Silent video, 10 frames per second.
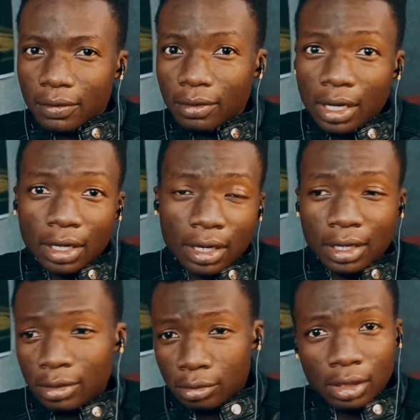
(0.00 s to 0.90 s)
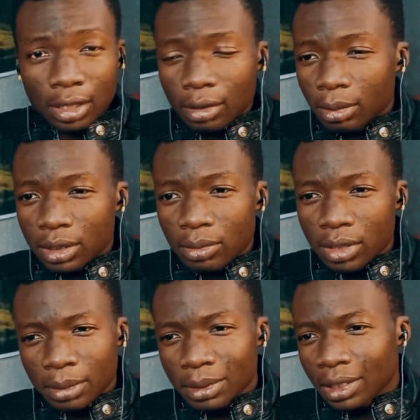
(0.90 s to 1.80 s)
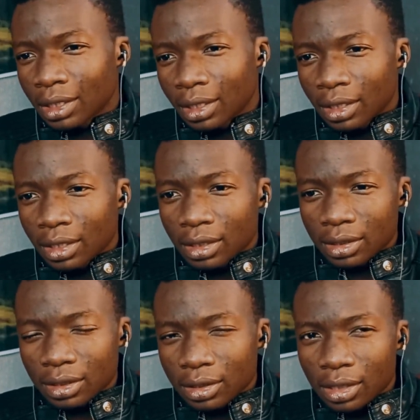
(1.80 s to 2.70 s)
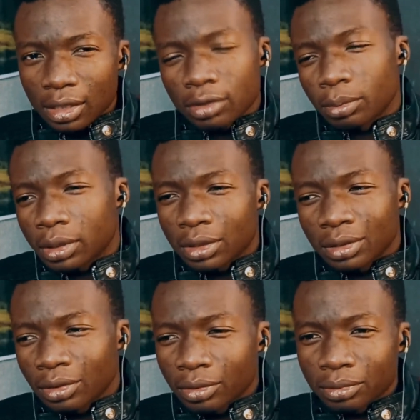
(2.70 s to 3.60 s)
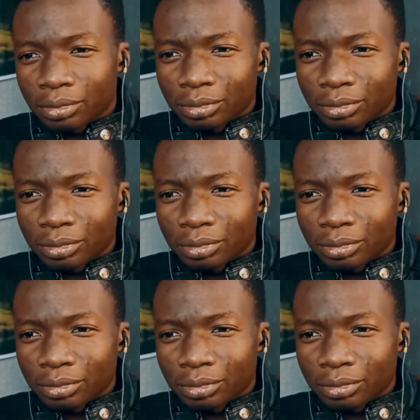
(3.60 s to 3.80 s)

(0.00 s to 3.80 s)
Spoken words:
if you like guy, I also like it, but sometimes she's a little bit, you know,